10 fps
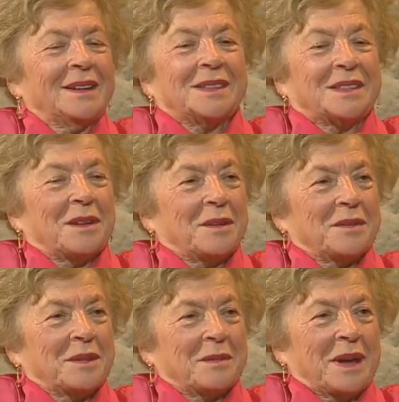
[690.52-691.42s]
So
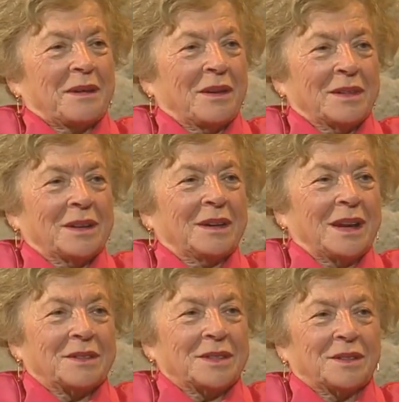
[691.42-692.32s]
when my uncle, I
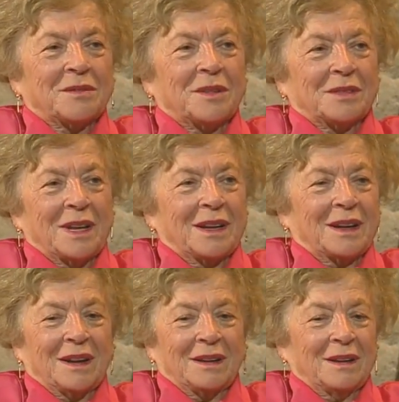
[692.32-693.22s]
used to go there,
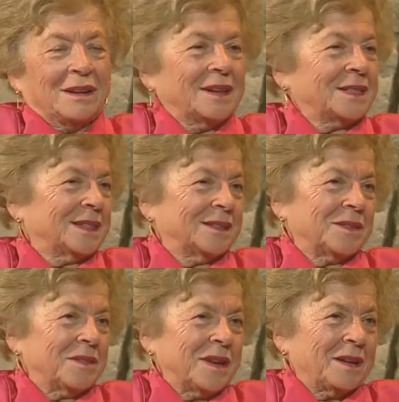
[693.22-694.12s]
I listened
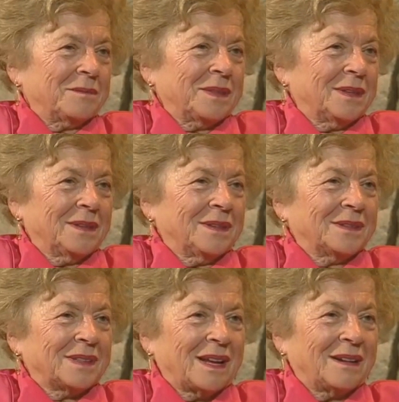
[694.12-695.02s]
to him.
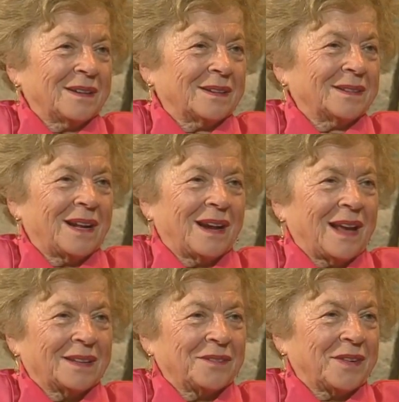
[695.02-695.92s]
I learned a
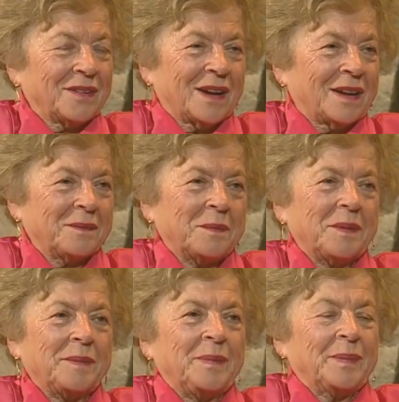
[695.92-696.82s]
lot from him
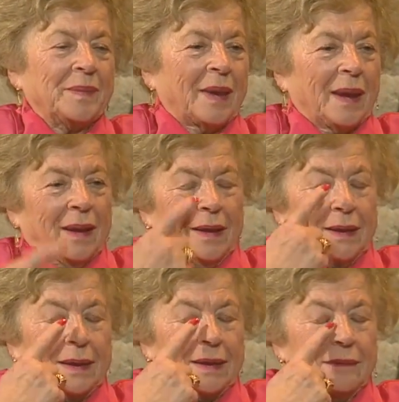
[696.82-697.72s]

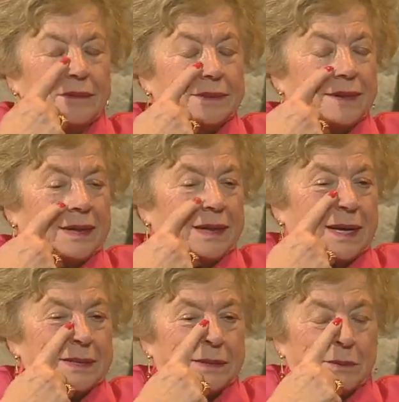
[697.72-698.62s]
he was very
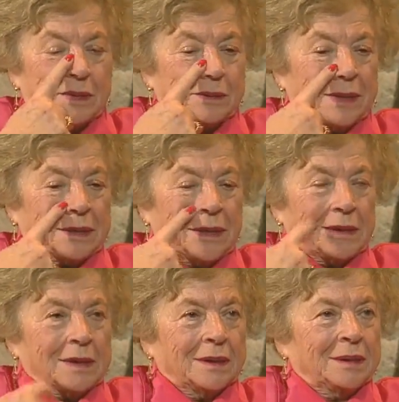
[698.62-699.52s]
nice to me, that
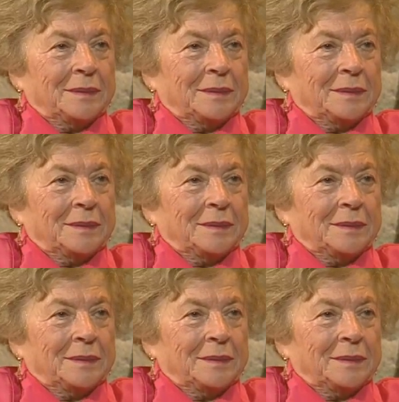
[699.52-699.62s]
uncle.